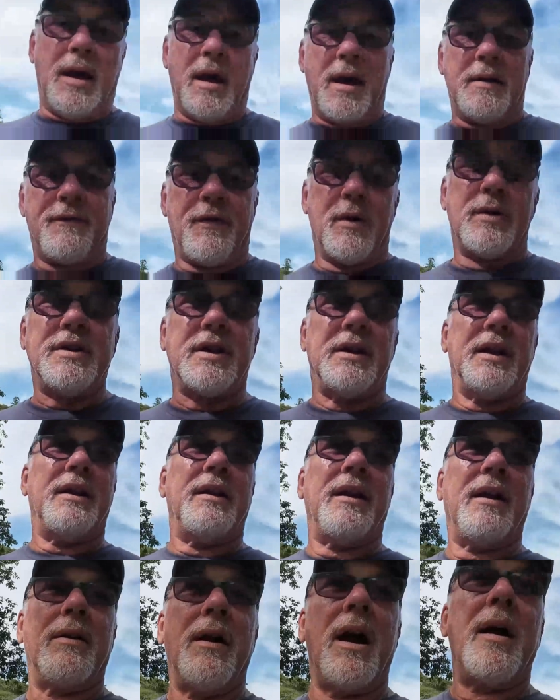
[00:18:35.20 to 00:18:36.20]
Unfortunately,
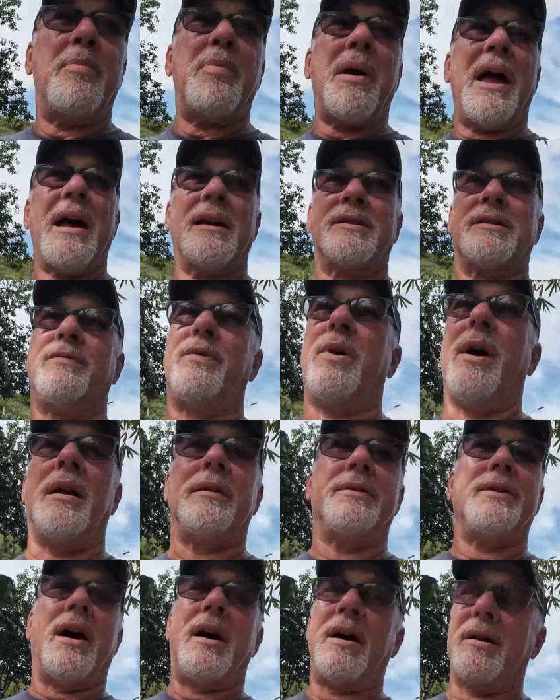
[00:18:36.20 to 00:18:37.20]
there are packs of
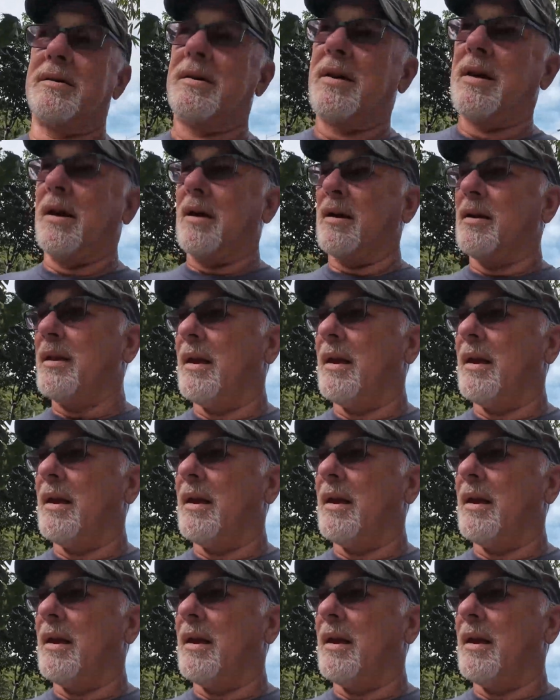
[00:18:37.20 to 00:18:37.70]
wild dogs here